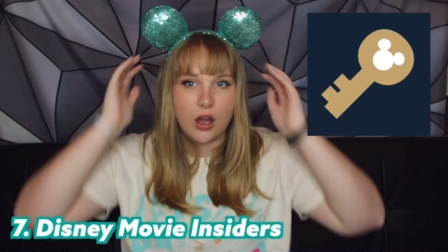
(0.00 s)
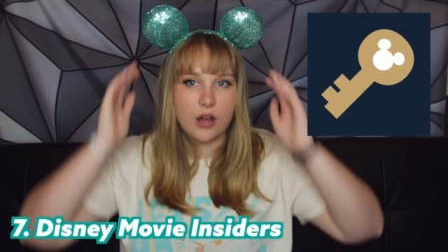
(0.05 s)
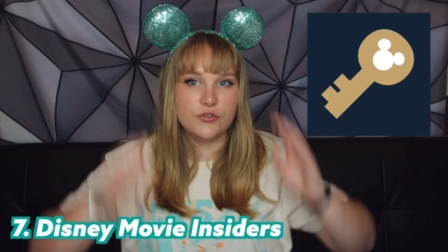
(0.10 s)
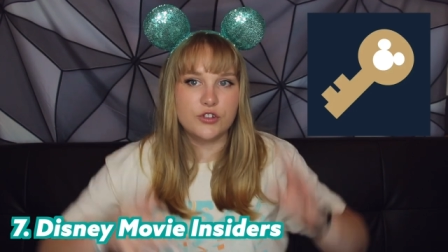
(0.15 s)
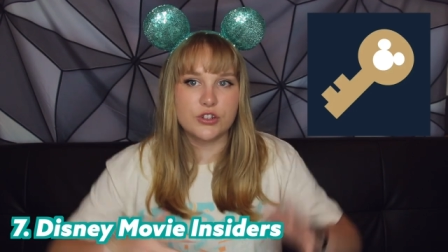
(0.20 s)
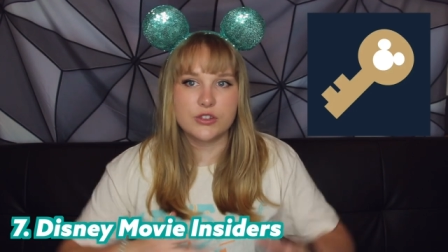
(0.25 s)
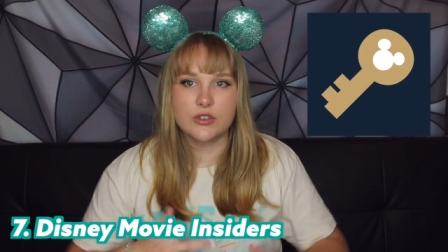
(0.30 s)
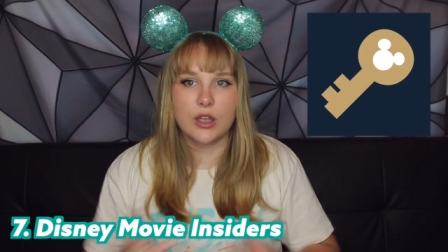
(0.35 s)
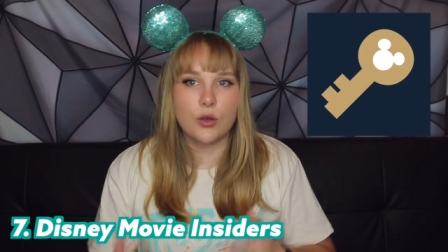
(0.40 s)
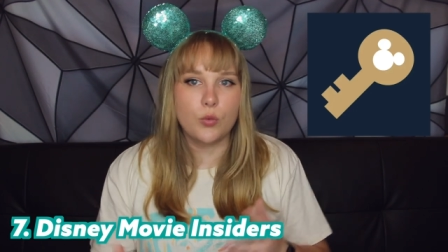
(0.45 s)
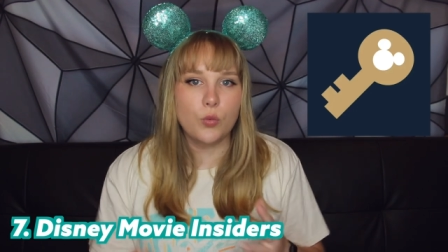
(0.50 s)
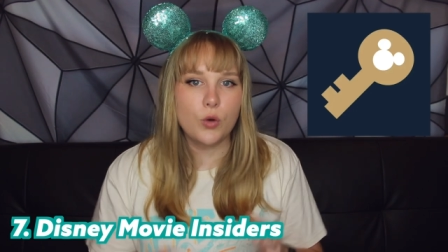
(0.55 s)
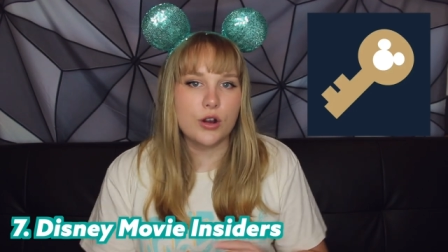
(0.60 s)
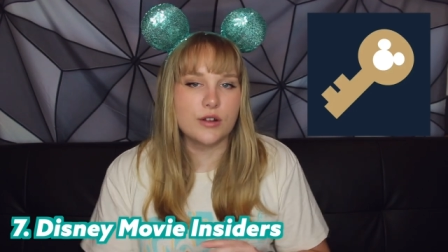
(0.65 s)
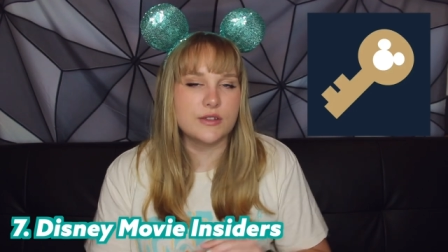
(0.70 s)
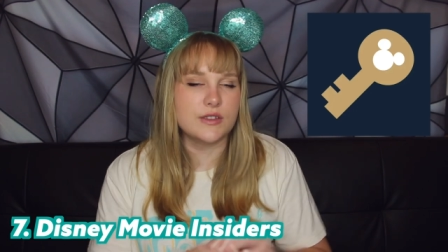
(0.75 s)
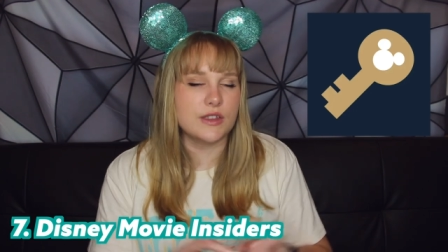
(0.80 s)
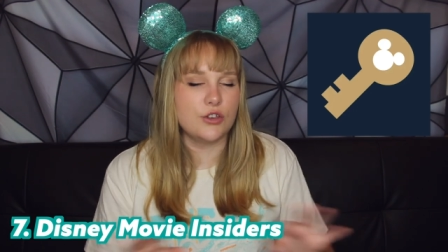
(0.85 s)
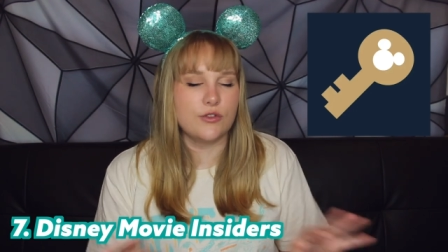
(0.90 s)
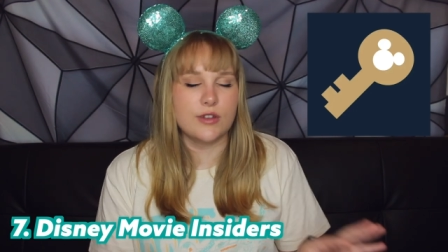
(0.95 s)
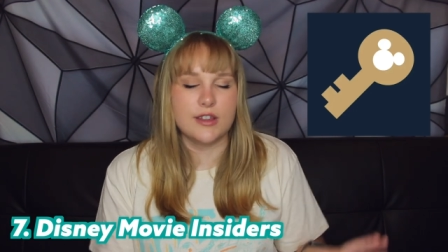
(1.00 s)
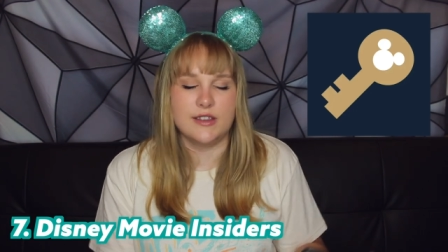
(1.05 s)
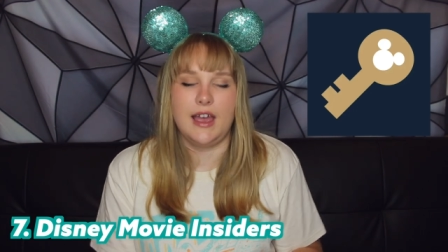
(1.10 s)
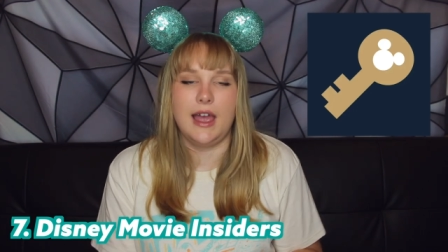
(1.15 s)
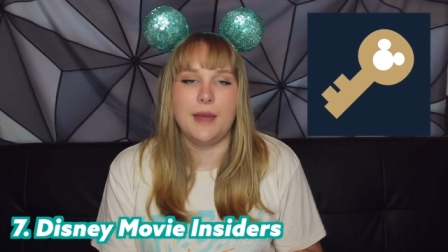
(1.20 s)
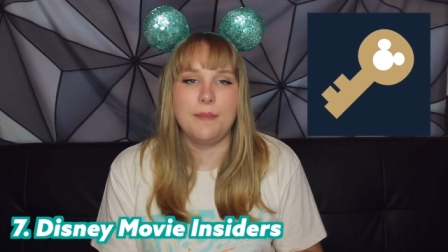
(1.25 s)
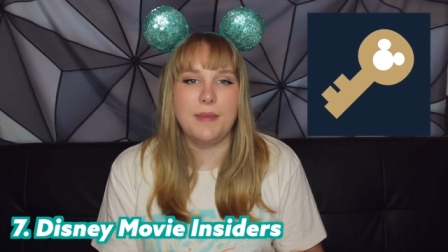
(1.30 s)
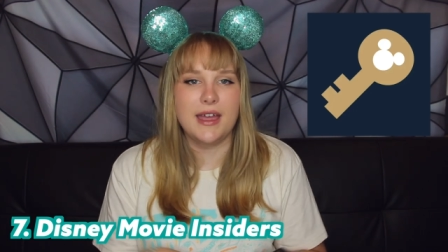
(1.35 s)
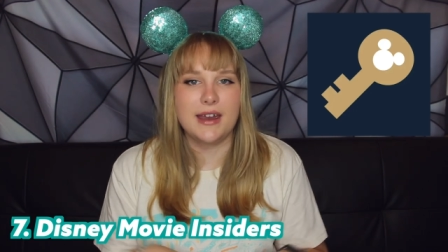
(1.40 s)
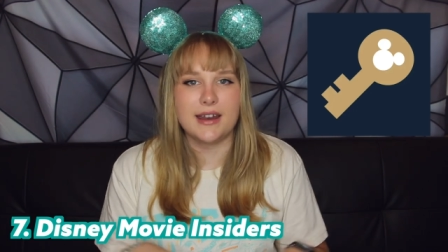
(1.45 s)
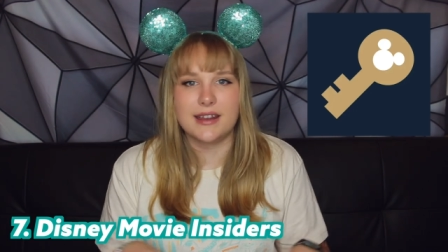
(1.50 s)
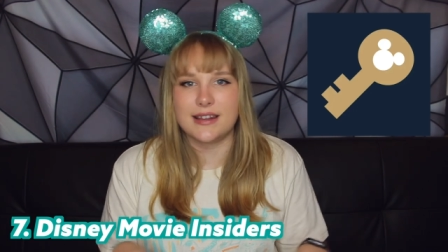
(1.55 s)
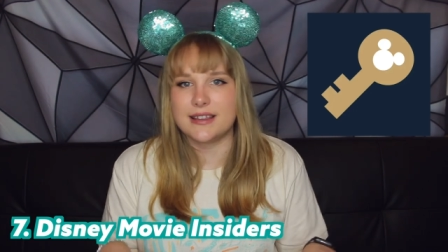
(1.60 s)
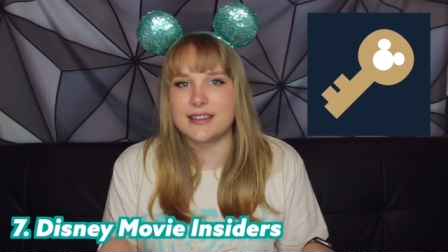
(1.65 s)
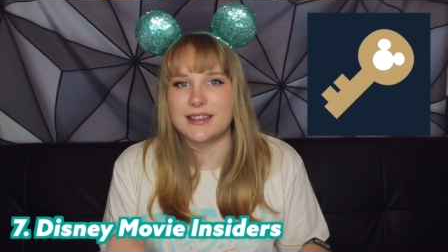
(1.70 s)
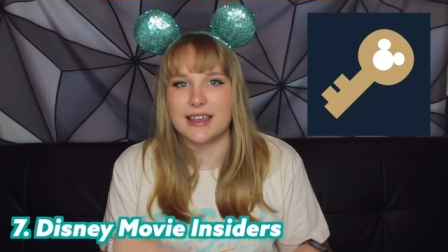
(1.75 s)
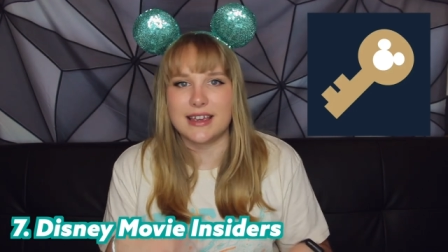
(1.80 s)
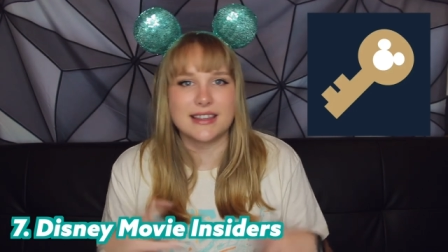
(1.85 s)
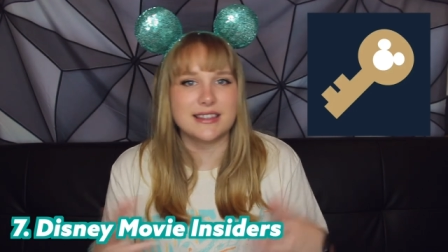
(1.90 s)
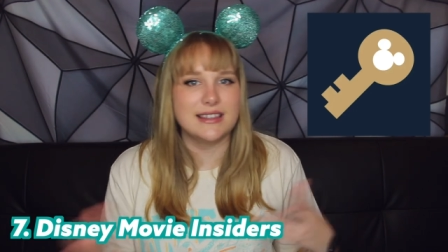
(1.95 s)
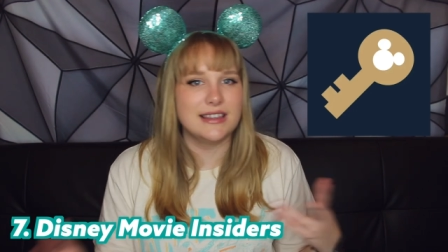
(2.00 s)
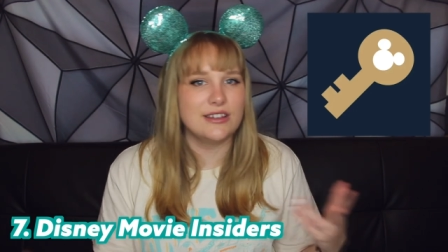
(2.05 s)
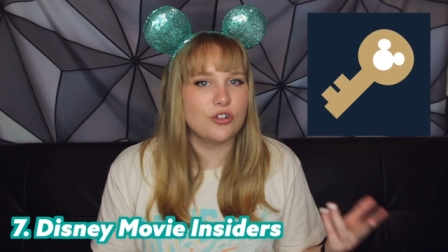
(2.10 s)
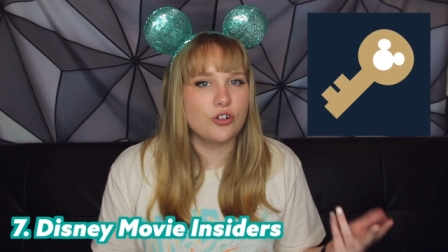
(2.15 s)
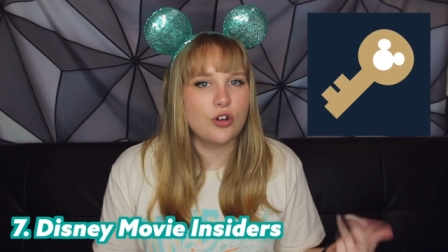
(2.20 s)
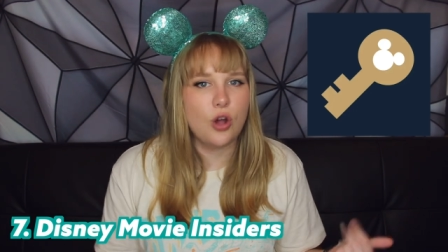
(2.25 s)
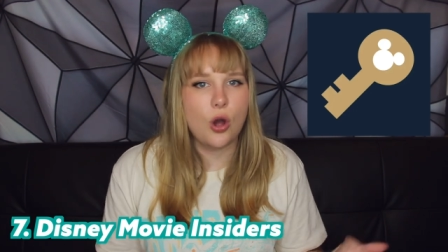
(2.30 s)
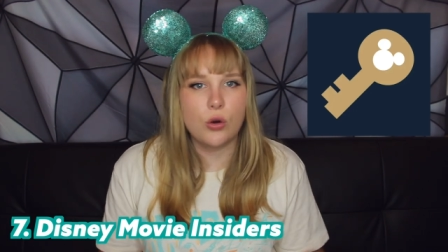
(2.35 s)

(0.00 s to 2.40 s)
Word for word: of just like words that you can type in and it's like a secret